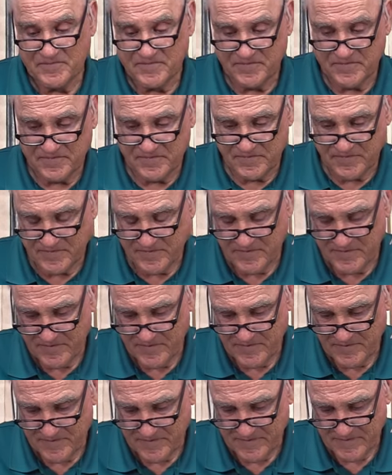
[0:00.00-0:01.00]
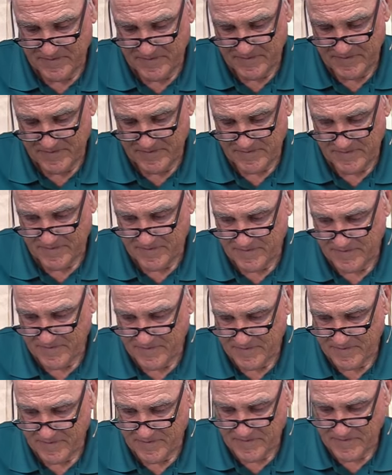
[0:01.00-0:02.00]

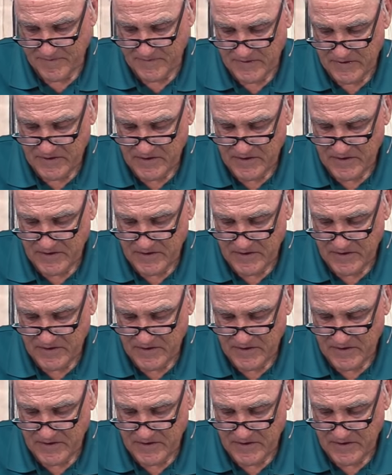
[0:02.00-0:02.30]
Nothing is said.